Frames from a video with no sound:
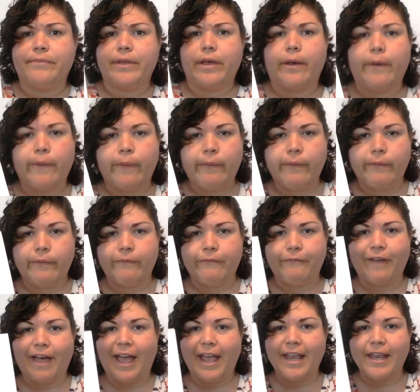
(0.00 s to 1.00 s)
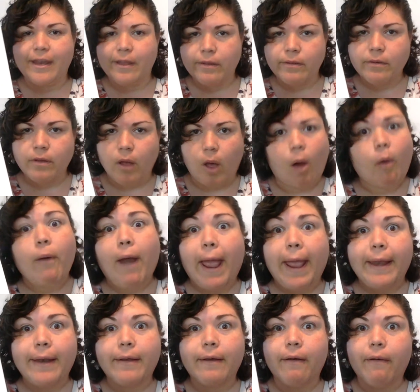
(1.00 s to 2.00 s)
Oh, fine. All right.
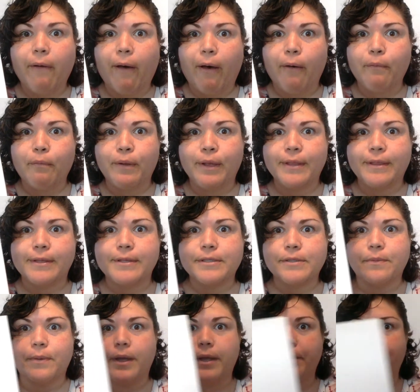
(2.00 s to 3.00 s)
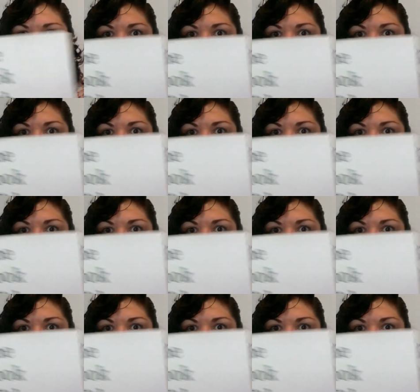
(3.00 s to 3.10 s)
I'll read this one.